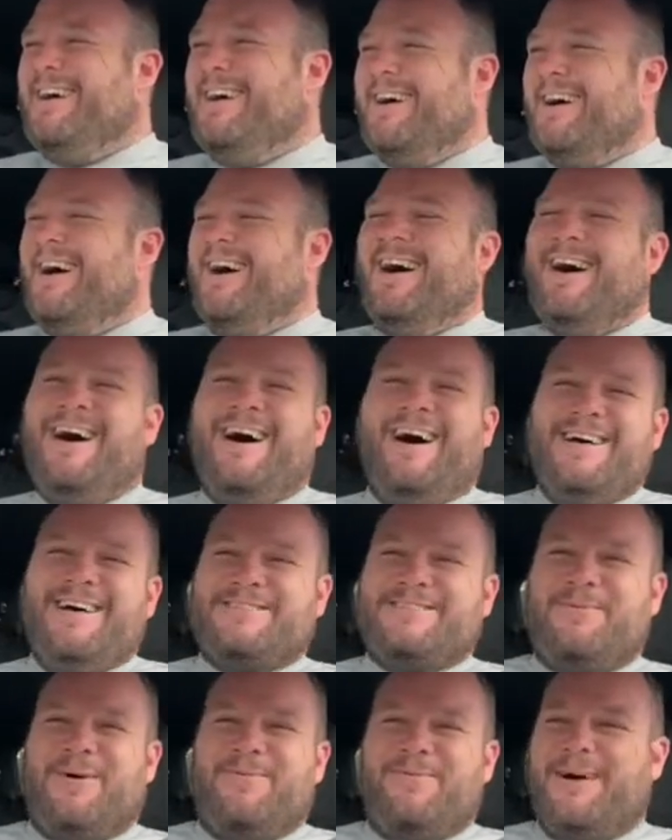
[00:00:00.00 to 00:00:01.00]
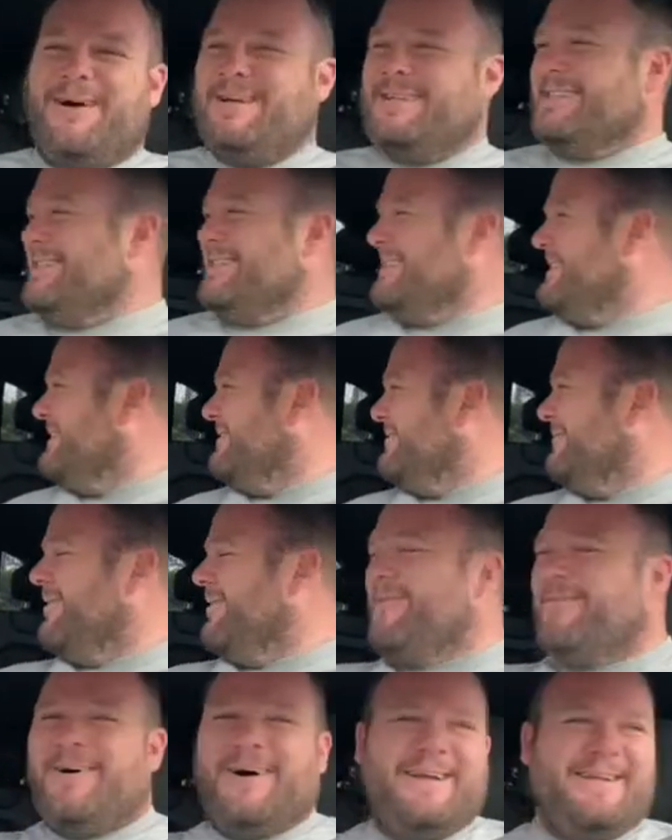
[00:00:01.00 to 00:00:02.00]
Oh, that's one way
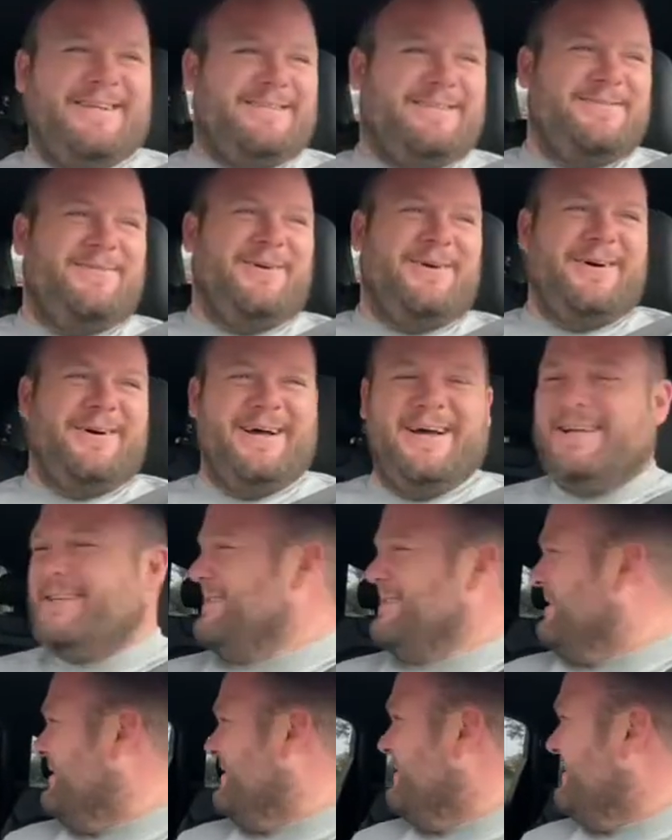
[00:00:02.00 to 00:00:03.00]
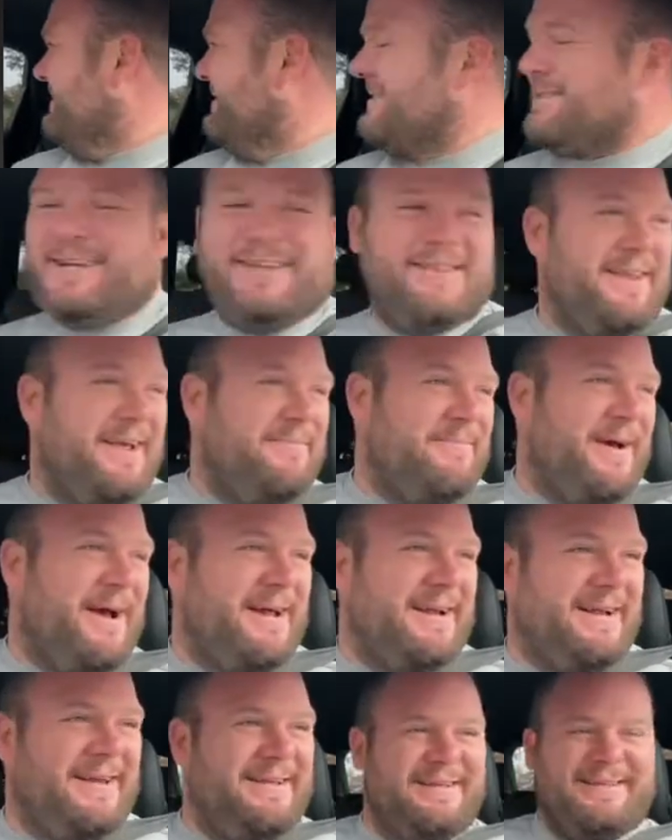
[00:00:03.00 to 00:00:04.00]
to end your Sunday
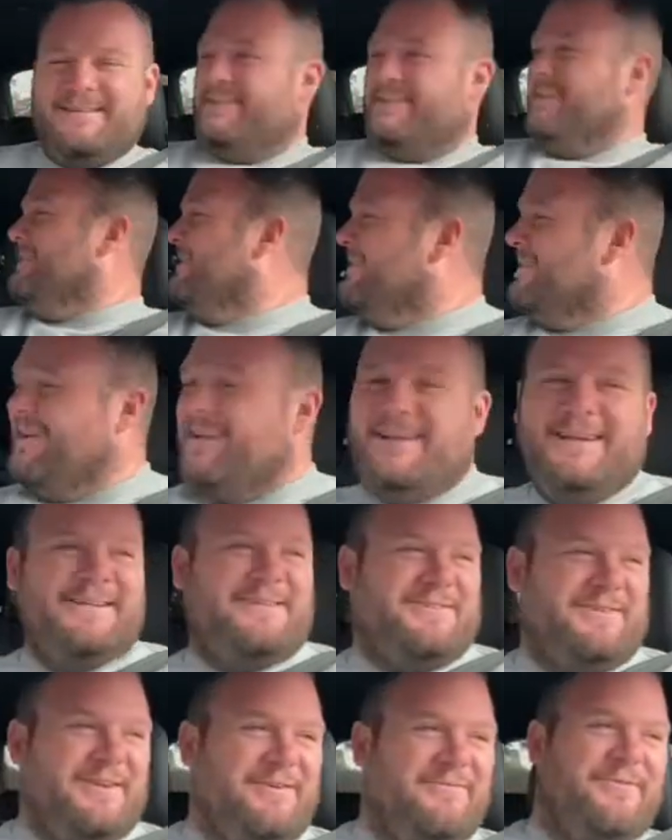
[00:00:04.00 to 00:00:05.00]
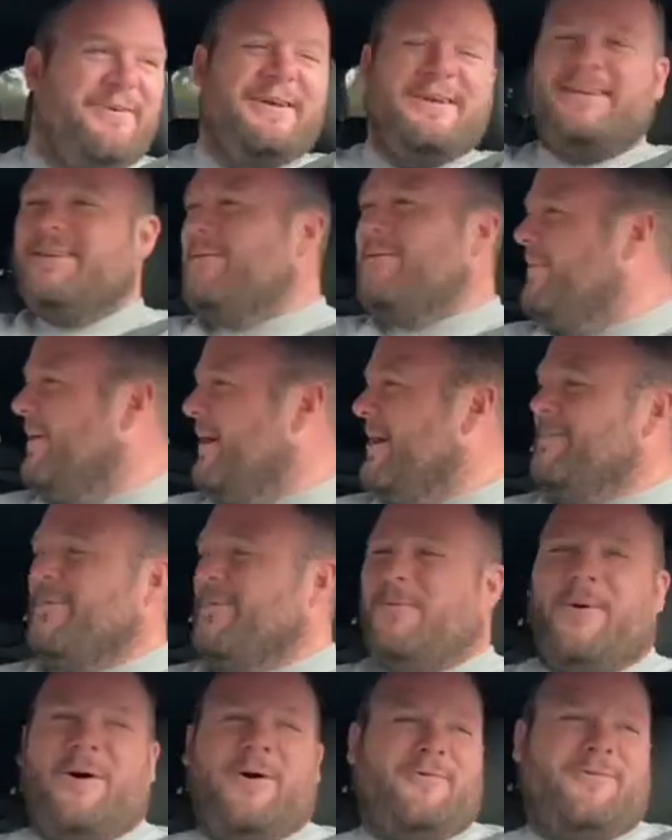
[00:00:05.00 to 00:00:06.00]
badly. Like literally reading the paper
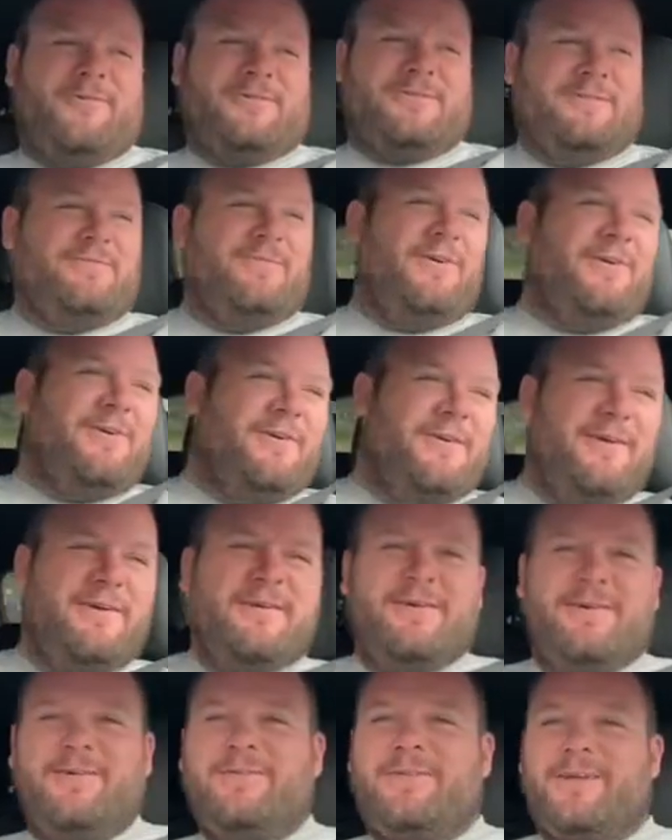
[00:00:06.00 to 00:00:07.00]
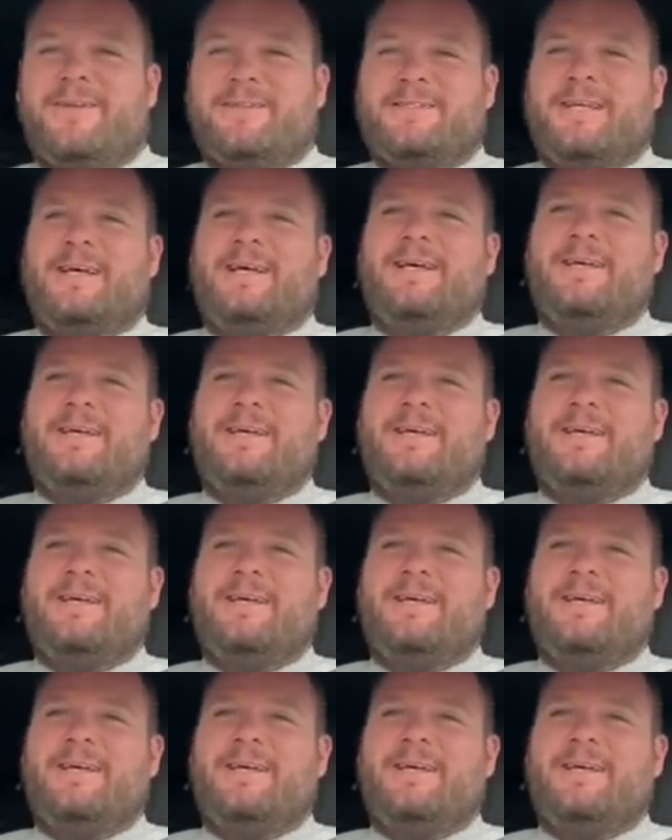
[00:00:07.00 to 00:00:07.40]
while crossing the road. Who does that?